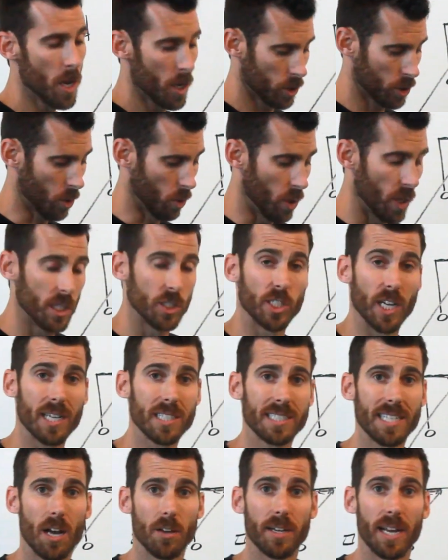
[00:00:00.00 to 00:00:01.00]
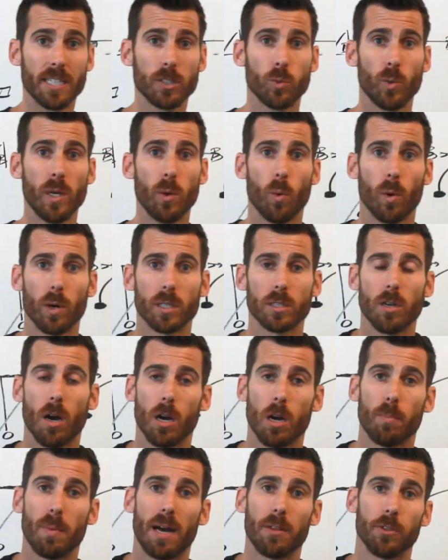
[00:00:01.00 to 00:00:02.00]
So check us out next week. We're going to
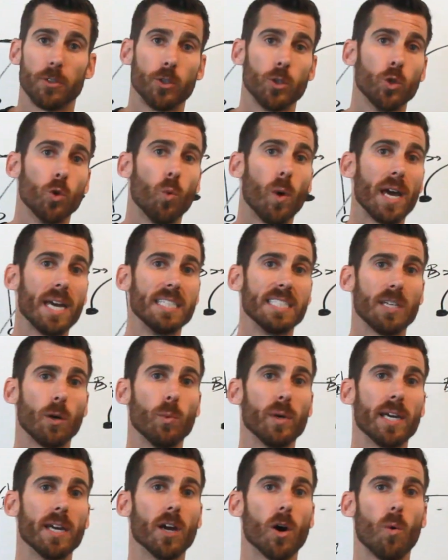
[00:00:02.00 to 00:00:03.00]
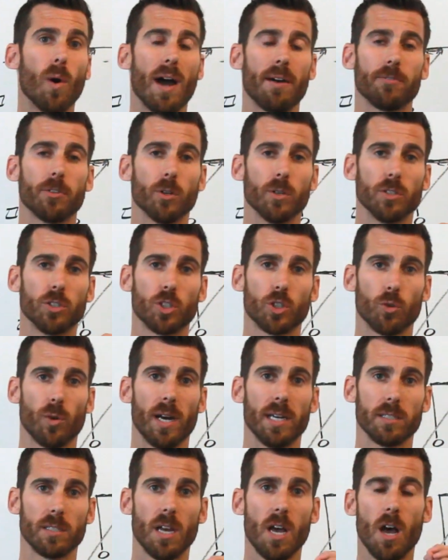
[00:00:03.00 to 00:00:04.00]
talk about the 2 ways that we can go after and
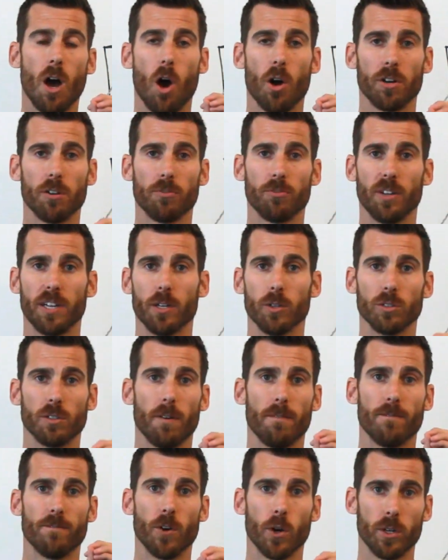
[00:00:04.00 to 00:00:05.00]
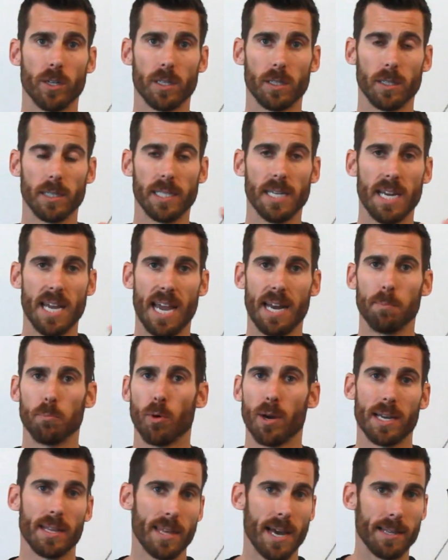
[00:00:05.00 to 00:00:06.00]
stress our defenders vertically and
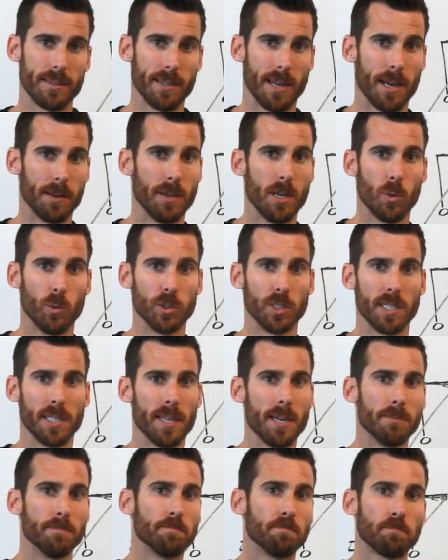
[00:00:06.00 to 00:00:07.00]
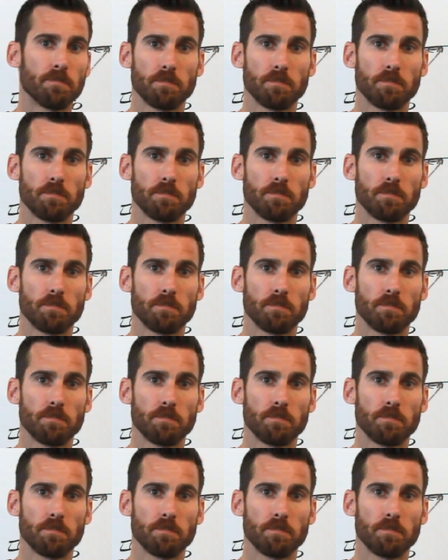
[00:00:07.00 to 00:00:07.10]
break that down. We'll see you then.